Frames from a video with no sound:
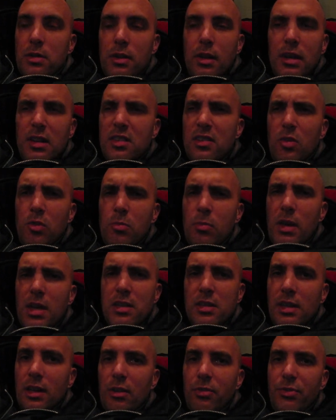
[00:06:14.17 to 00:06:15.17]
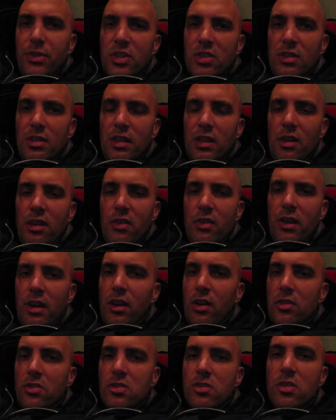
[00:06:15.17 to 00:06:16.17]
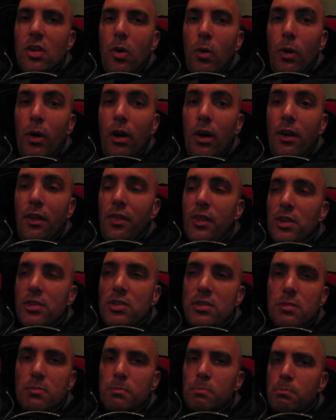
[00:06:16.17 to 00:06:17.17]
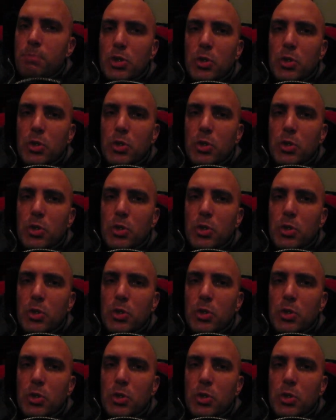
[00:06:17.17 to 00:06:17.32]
and it's so amazing how efficient they are, they are so on it, they're just,